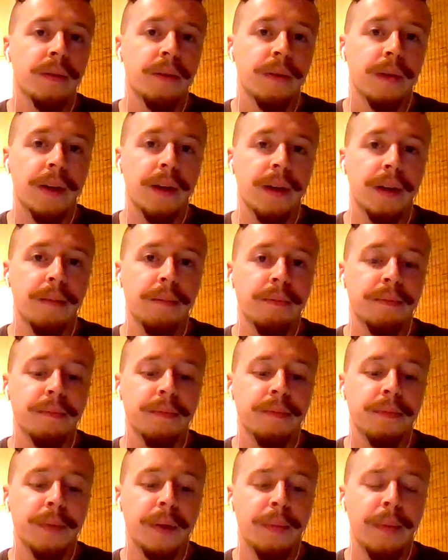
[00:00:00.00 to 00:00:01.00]

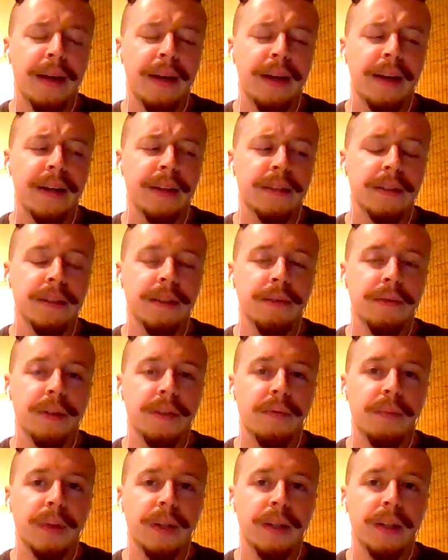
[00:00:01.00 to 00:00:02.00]
It might actually even
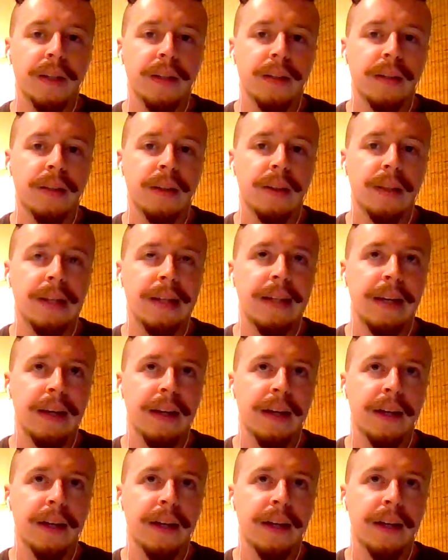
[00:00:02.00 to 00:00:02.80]
have been the day I